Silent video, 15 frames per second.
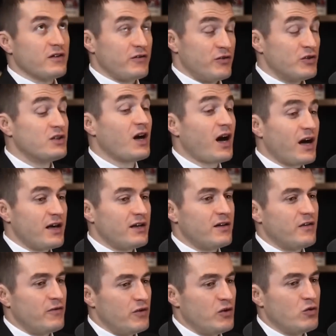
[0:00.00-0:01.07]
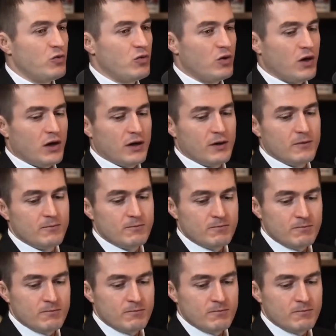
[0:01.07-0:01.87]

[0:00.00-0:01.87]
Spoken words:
if you die, if you